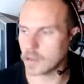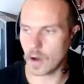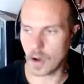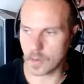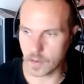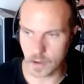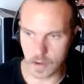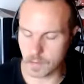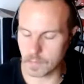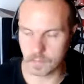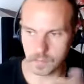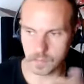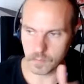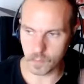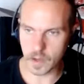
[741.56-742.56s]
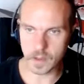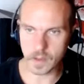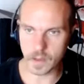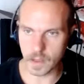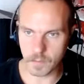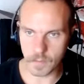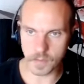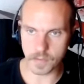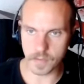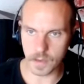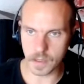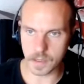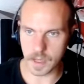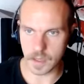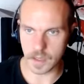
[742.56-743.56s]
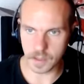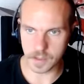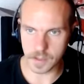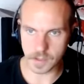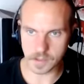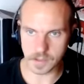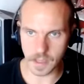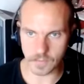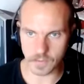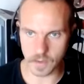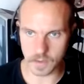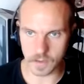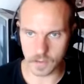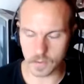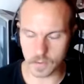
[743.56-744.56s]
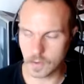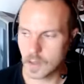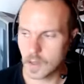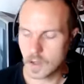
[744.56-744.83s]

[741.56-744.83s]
Are there weekly, monthly, daily checks they have to do